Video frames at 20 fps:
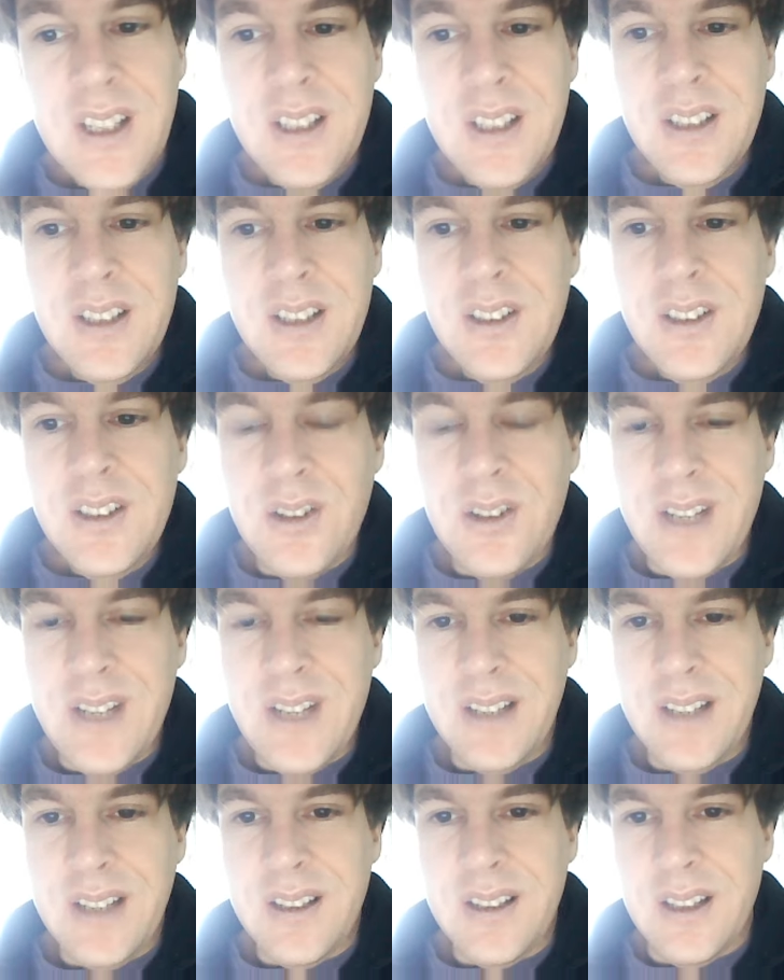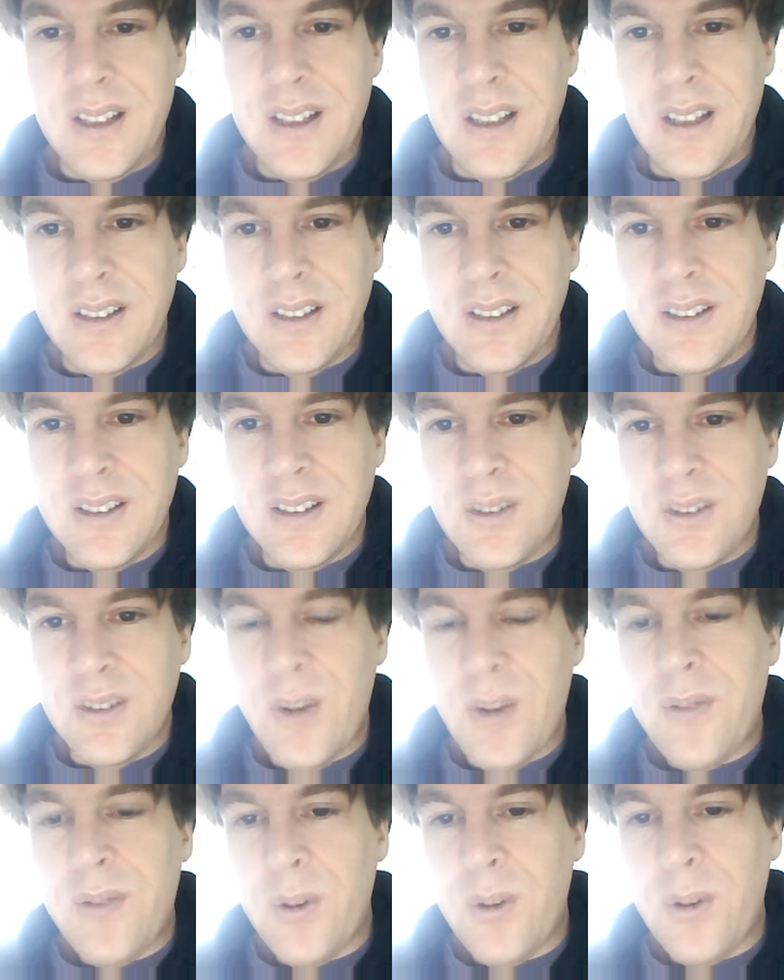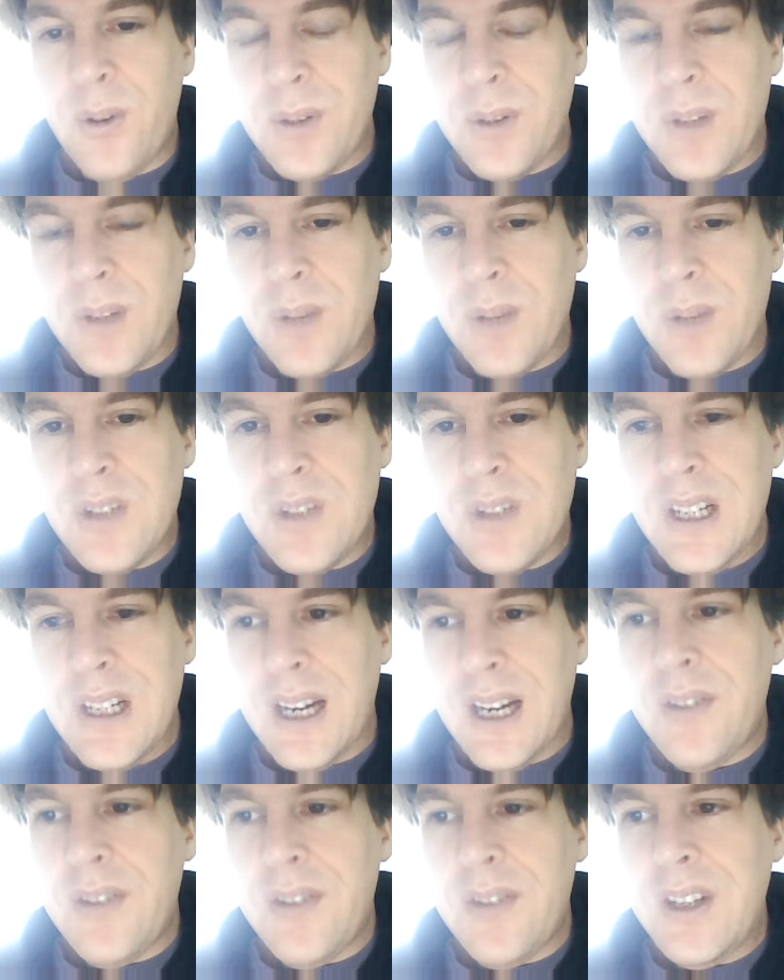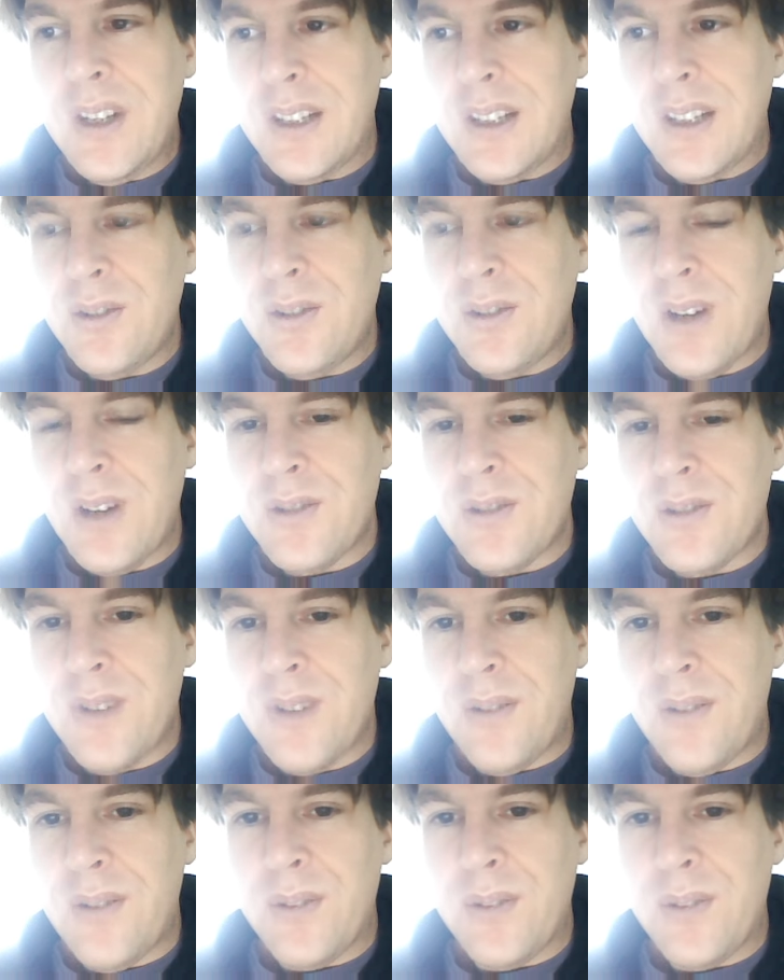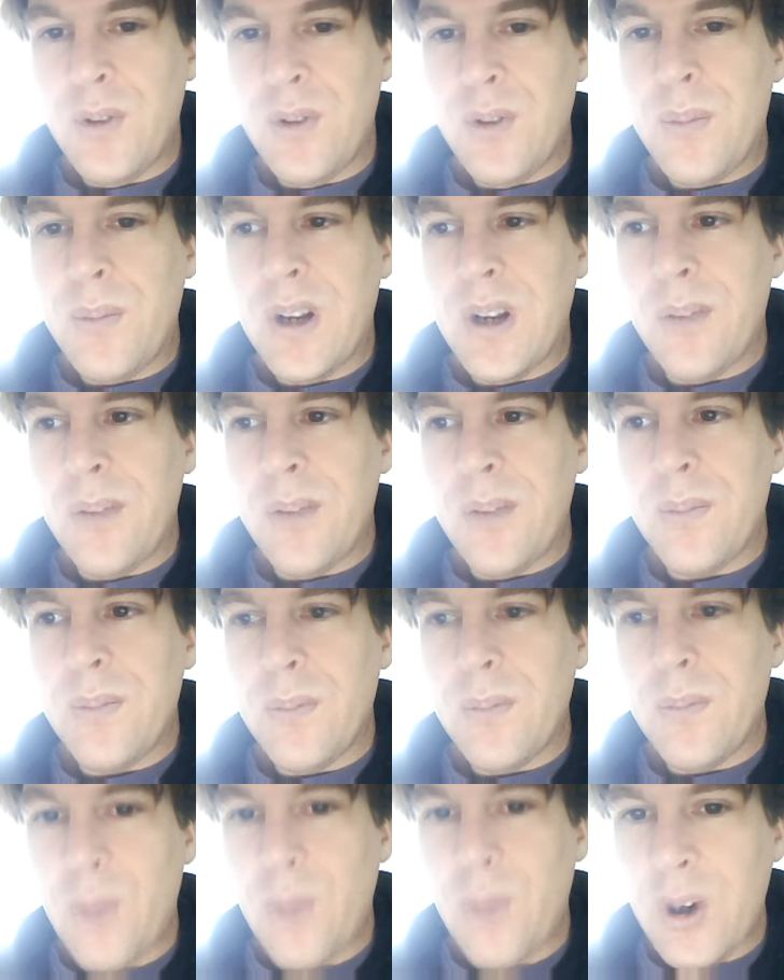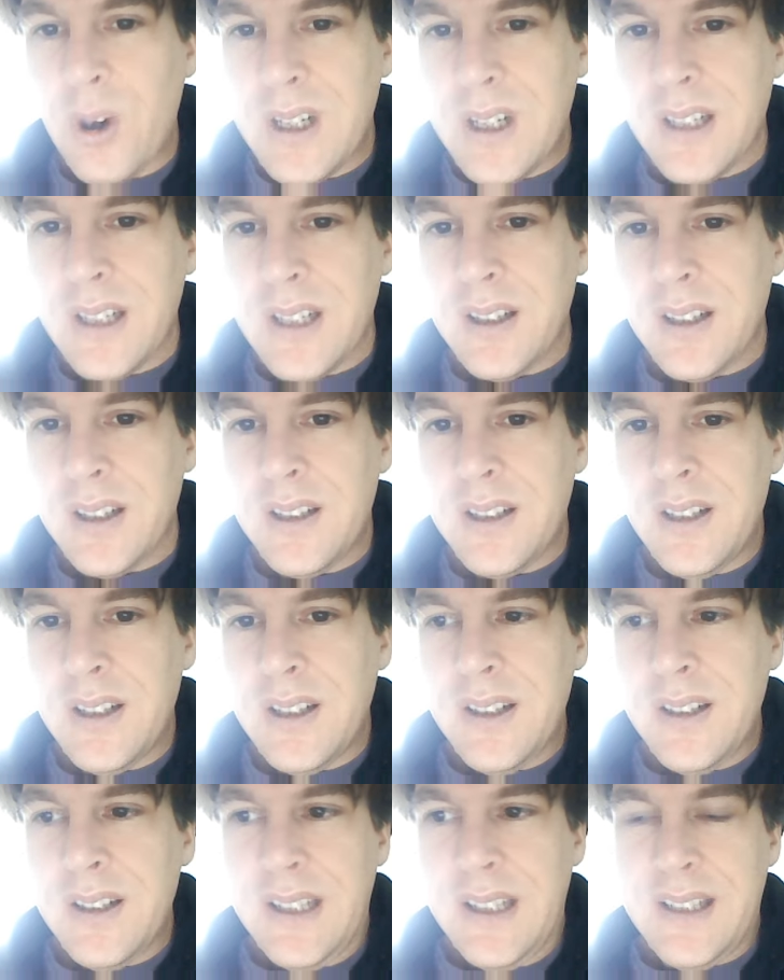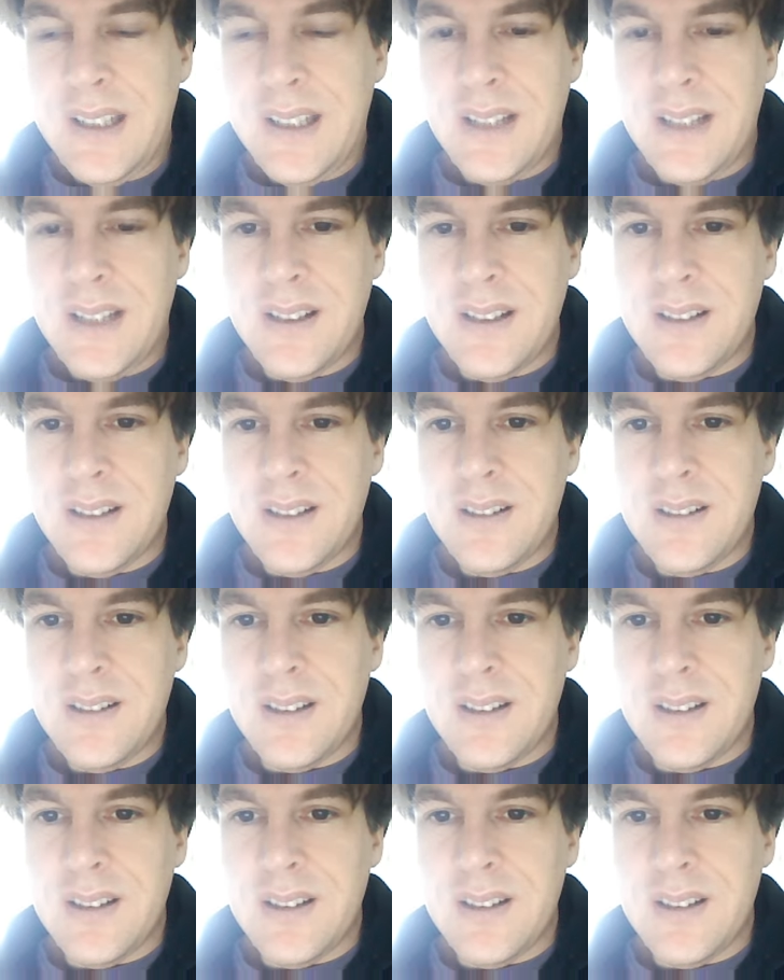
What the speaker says: So then the way forward becomes clear. I think in 2012 it will become more clear that is